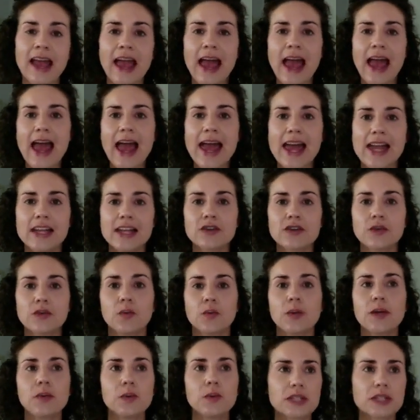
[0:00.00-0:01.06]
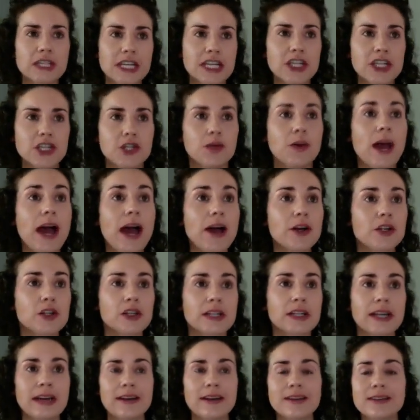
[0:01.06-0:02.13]
And we will teach you how to
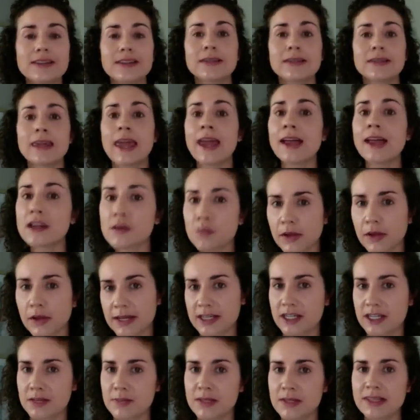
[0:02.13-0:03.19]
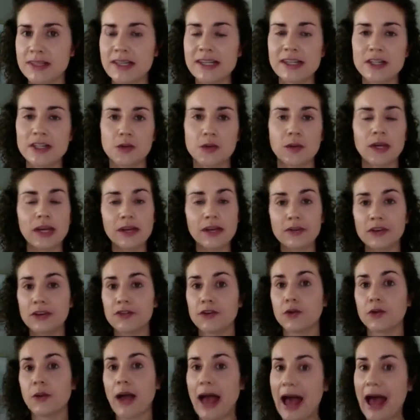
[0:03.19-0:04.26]
create scalable intimacy. So even if
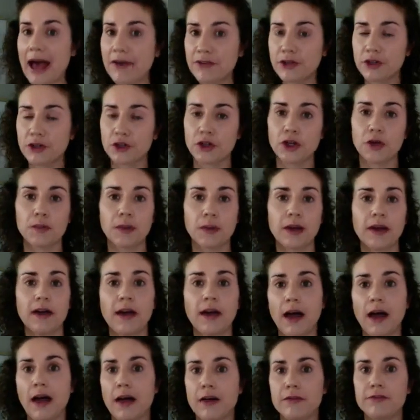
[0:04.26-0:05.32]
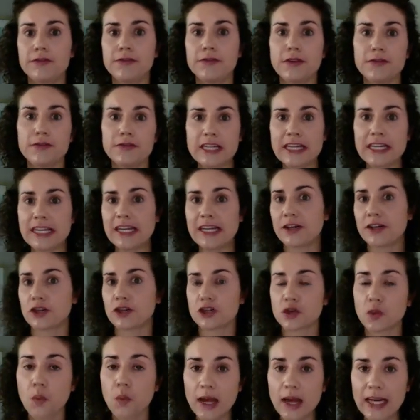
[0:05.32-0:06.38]
you have a group of 15 or
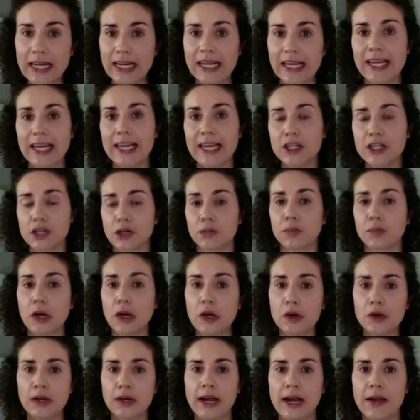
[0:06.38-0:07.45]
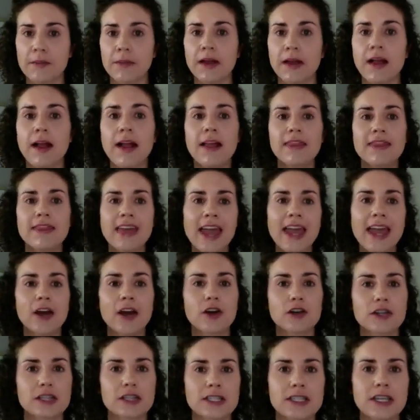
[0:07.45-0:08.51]
20 in your program, they are
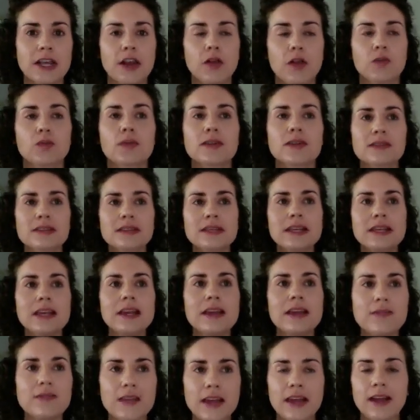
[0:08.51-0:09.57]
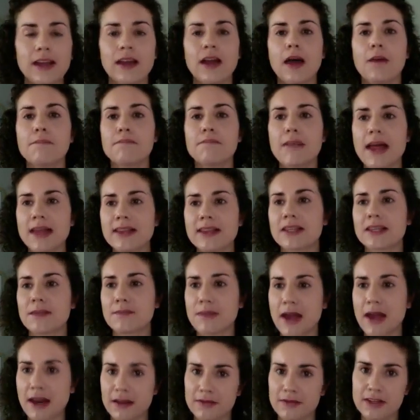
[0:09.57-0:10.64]
still receiving immense
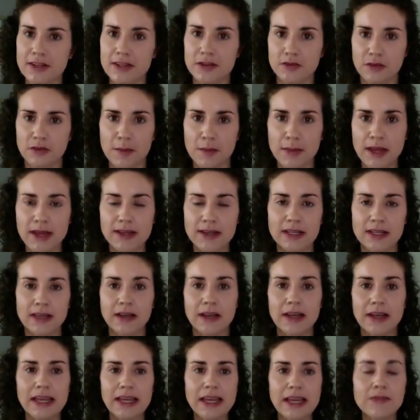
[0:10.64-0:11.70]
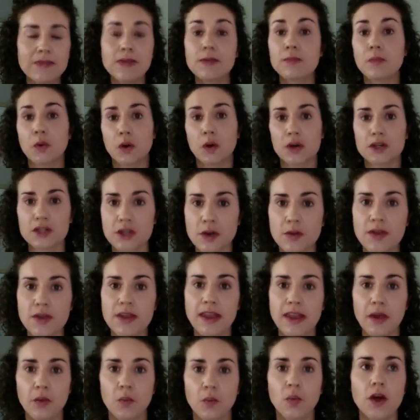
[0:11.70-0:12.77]
benefits from it, even more so than
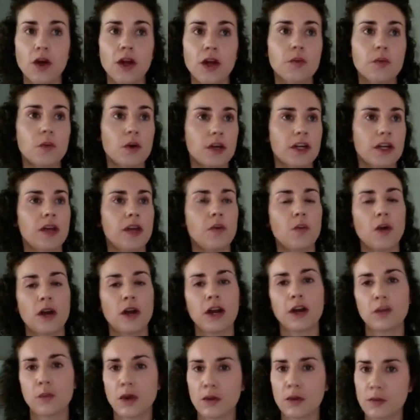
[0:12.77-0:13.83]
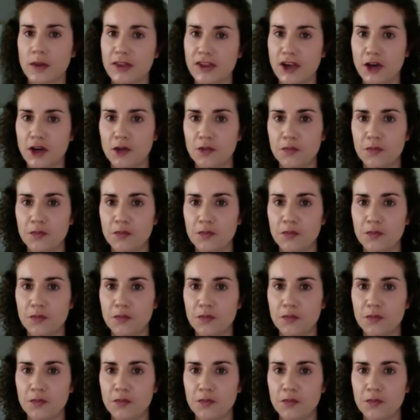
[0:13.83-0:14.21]
they would working one-on-one with you.